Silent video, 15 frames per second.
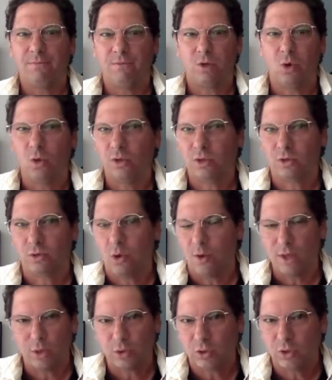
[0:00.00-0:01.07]
Gold
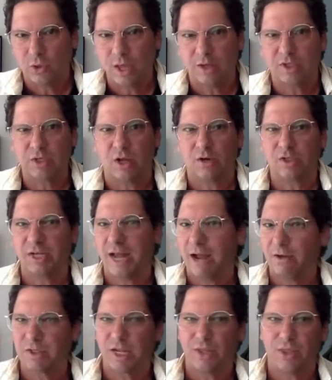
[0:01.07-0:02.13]
going through $2,000 an
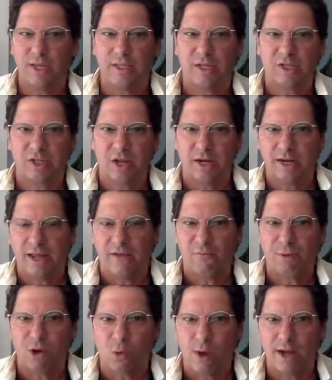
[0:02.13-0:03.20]
ounce, I think that's not an if,
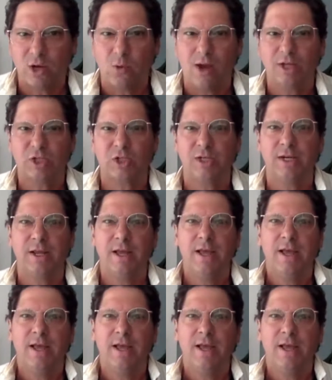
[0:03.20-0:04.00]
but a when question.